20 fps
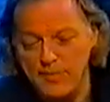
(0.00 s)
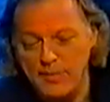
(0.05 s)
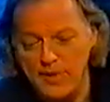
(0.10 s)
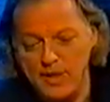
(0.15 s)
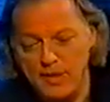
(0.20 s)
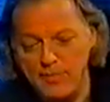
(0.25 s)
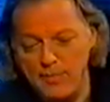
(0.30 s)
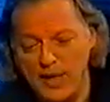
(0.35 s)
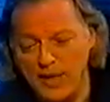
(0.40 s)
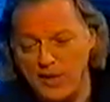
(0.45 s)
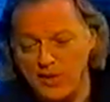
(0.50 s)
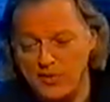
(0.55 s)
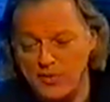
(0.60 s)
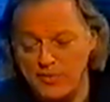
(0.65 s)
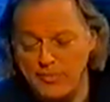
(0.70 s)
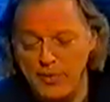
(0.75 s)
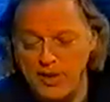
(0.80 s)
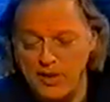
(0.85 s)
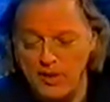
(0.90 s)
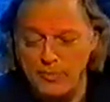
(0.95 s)
I mean, it may
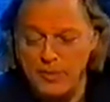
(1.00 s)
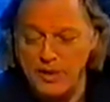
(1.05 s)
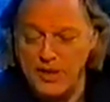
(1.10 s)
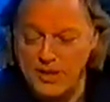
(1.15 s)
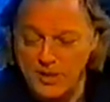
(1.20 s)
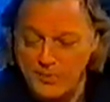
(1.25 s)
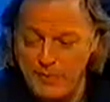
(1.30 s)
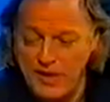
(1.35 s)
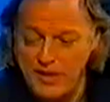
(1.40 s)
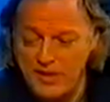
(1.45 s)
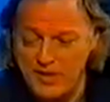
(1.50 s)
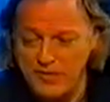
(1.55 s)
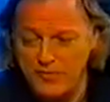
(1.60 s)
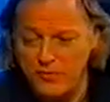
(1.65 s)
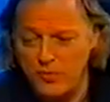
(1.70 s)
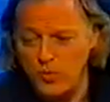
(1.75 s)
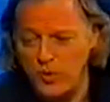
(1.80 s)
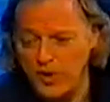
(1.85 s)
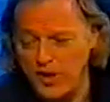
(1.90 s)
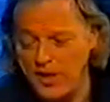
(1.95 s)
not be expensive
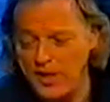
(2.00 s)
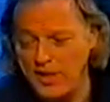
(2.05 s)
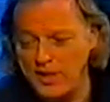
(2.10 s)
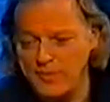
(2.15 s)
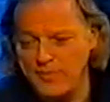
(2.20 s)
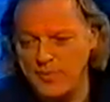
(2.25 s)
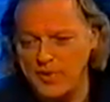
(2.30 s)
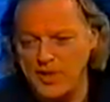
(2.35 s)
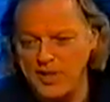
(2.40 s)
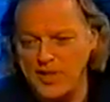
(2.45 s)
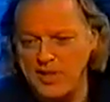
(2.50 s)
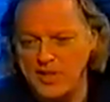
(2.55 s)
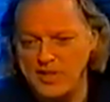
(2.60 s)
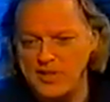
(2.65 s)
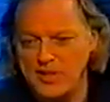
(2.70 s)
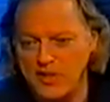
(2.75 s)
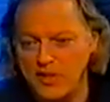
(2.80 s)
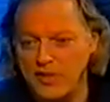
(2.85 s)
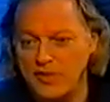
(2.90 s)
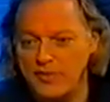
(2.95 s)
for what it is, but it
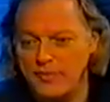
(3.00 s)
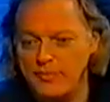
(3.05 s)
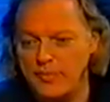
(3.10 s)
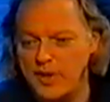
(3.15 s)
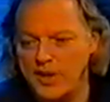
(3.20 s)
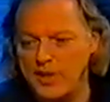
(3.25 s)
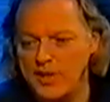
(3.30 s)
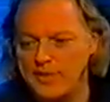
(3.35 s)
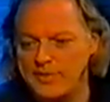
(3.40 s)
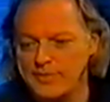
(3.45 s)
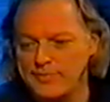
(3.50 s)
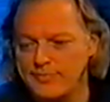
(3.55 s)
is a lot of money.